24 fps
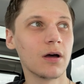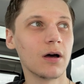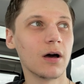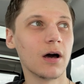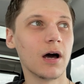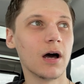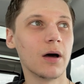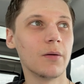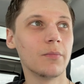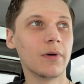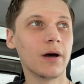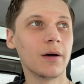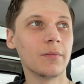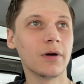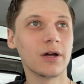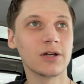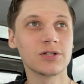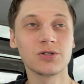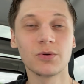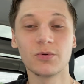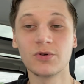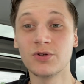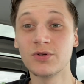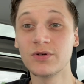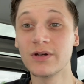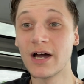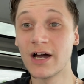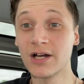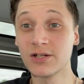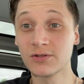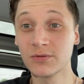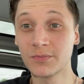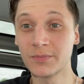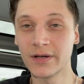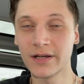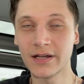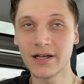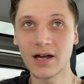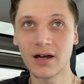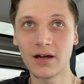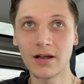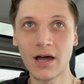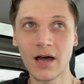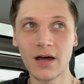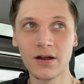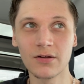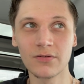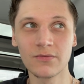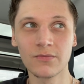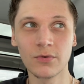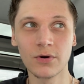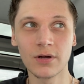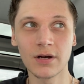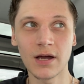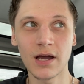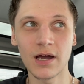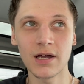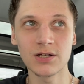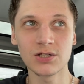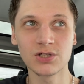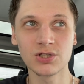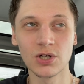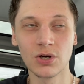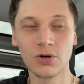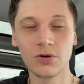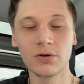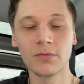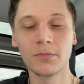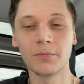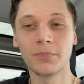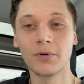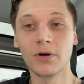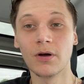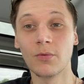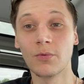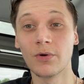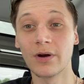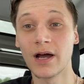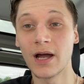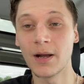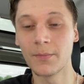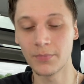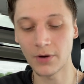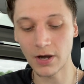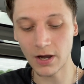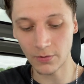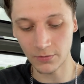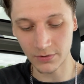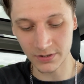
Um, I'm not sure what you guys will pick out out of what I shown, but what I bought